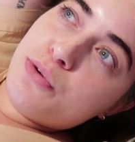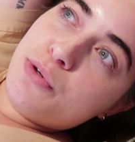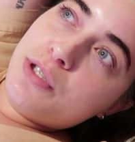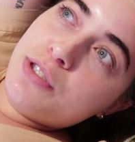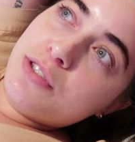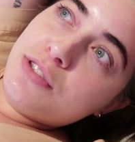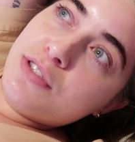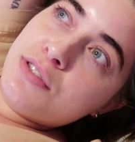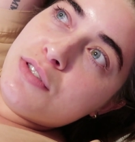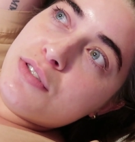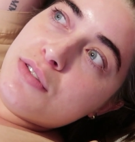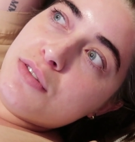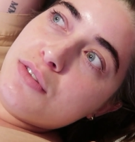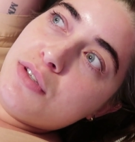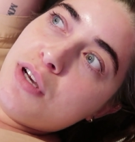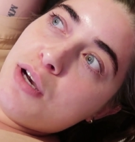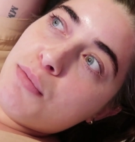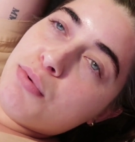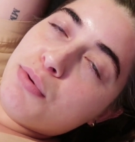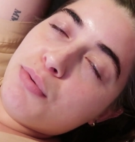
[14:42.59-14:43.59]
towards
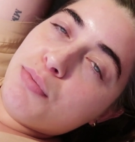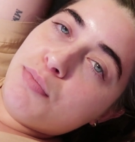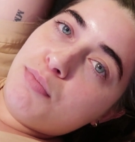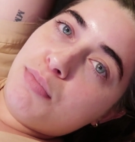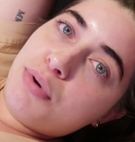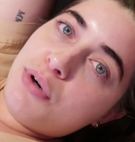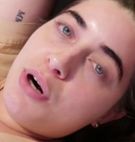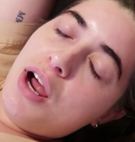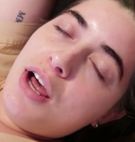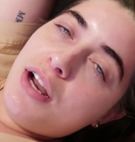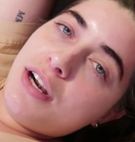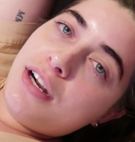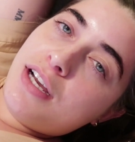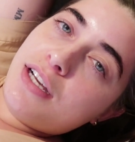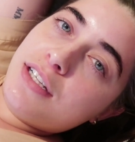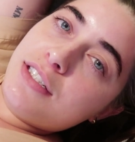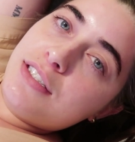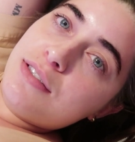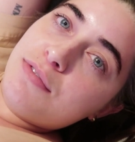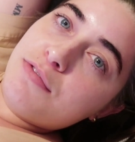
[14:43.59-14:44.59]
a
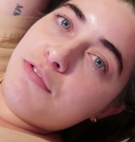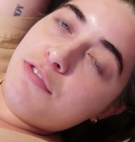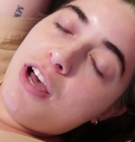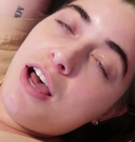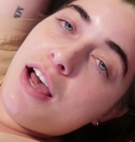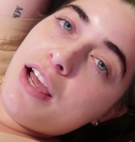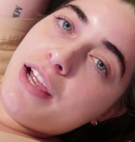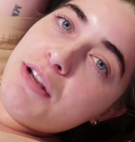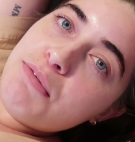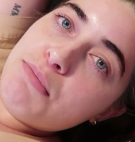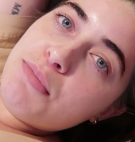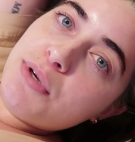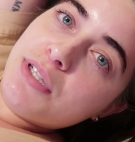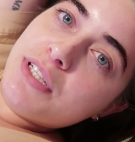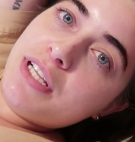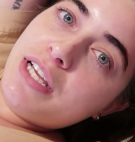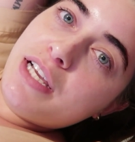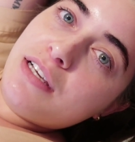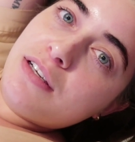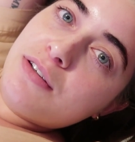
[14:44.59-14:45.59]
product, fine,
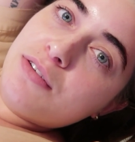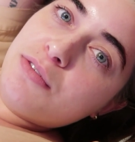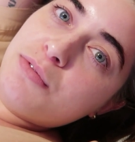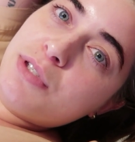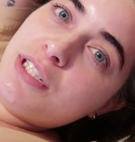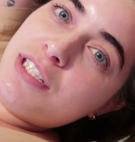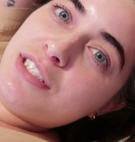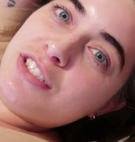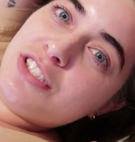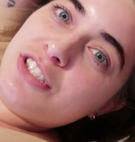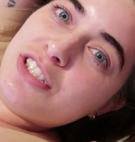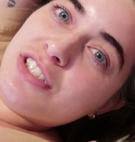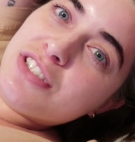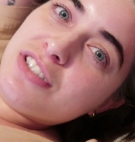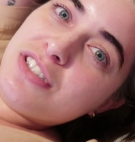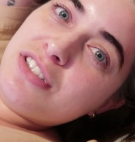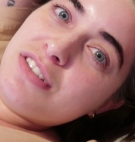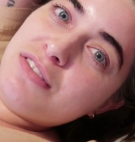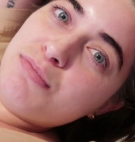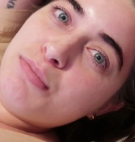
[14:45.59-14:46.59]
but like when it's
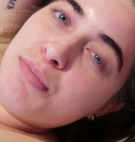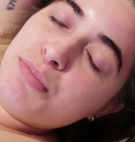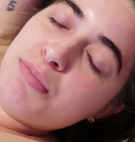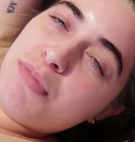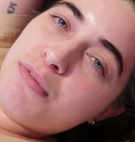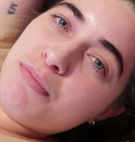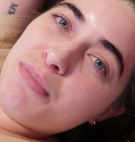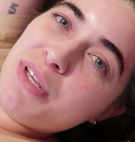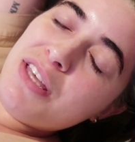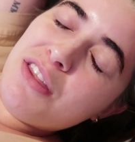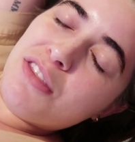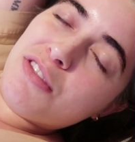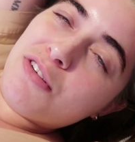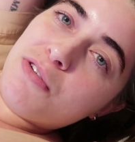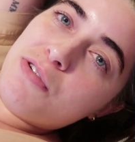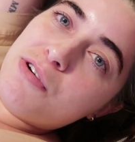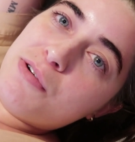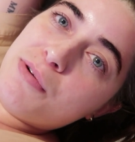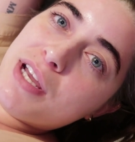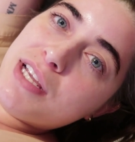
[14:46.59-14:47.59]
just being
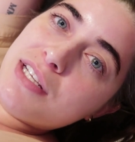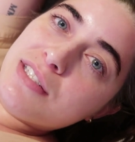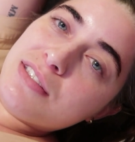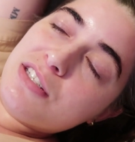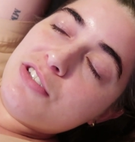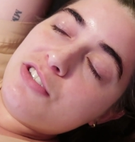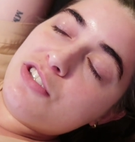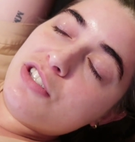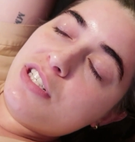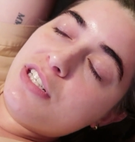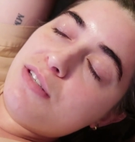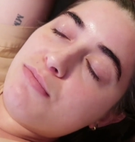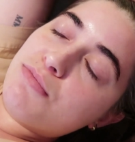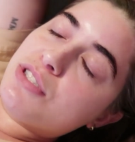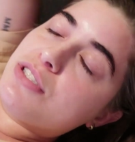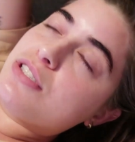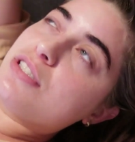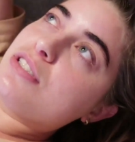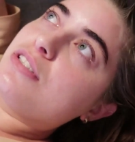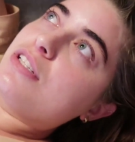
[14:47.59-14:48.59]
thrown away essentially,
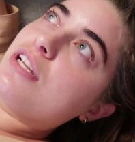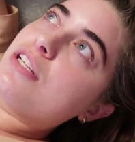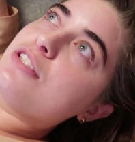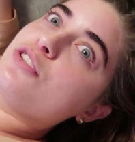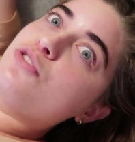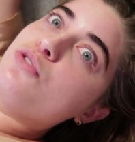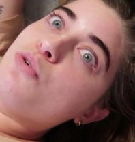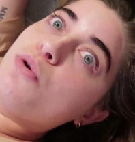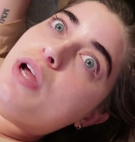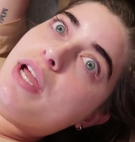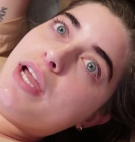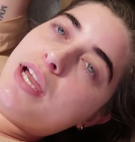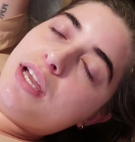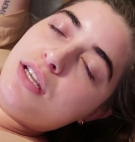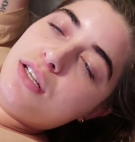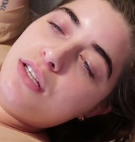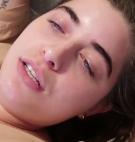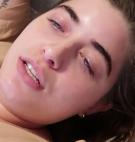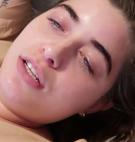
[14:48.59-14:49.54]
that's annoying.